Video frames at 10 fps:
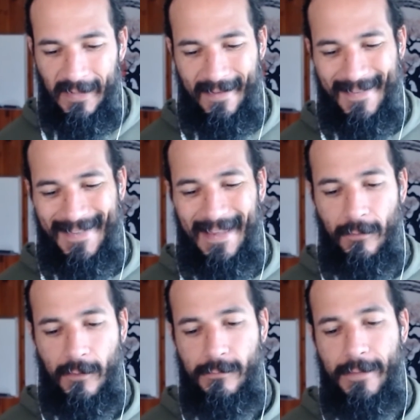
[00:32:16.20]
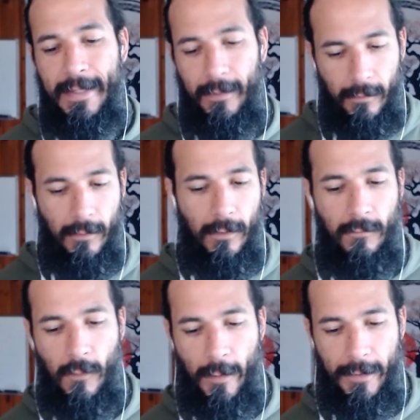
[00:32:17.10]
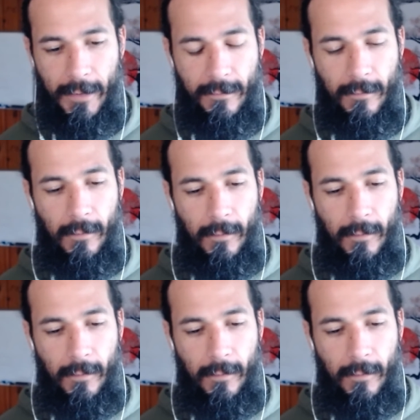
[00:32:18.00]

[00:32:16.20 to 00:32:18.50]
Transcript: a centering of awareness.